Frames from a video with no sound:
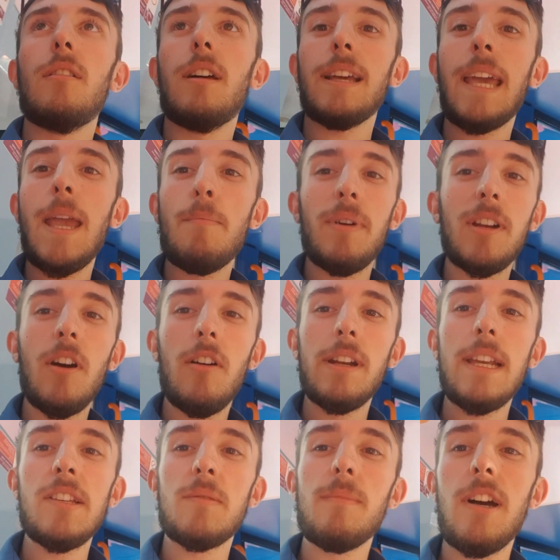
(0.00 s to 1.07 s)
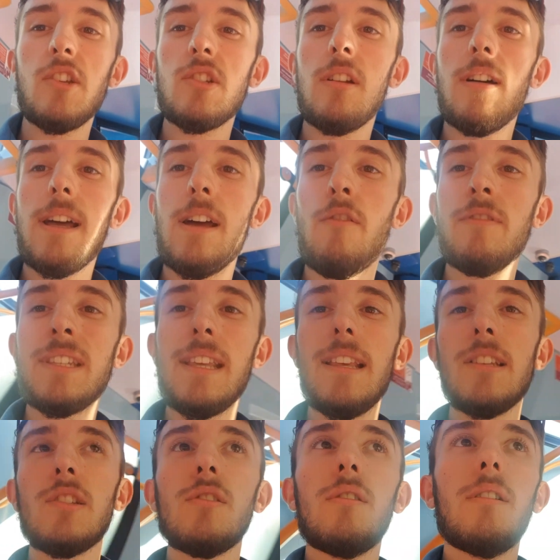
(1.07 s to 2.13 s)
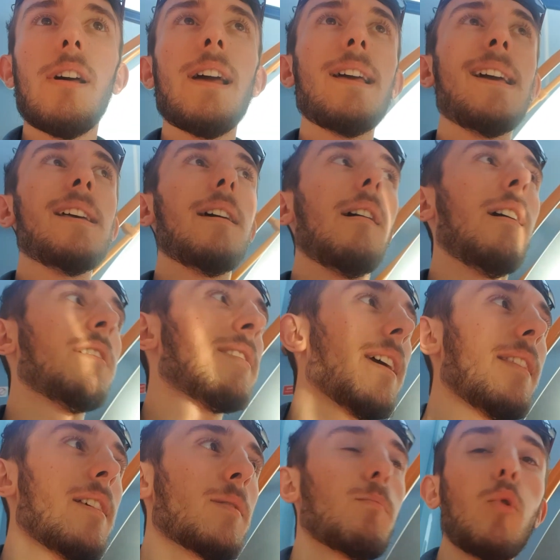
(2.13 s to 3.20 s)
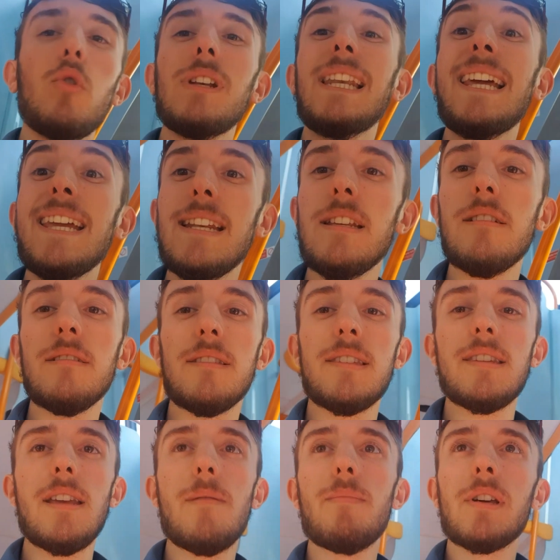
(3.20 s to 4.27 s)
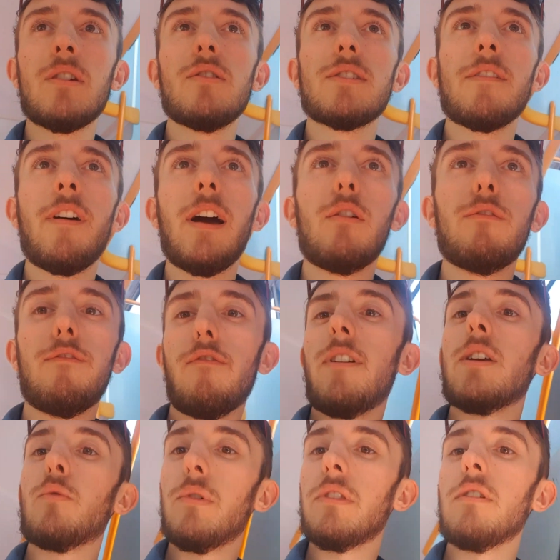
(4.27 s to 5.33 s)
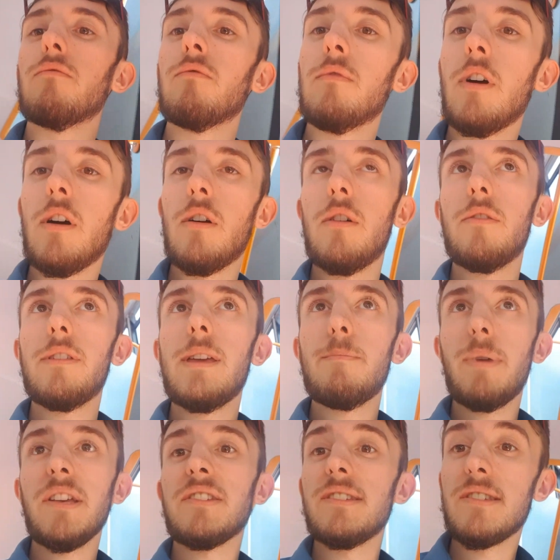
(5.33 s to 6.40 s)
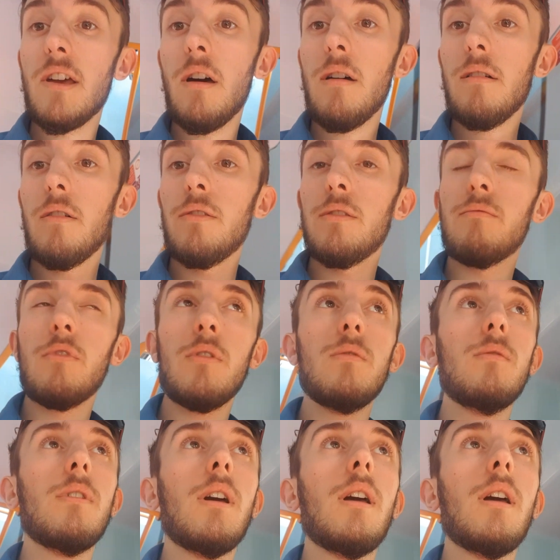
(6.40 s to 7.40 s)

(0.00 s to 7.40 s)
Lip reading: keep an eye on it as much. Like, obviously, I'd say there's more leniency because of how frequent the buses are on the route.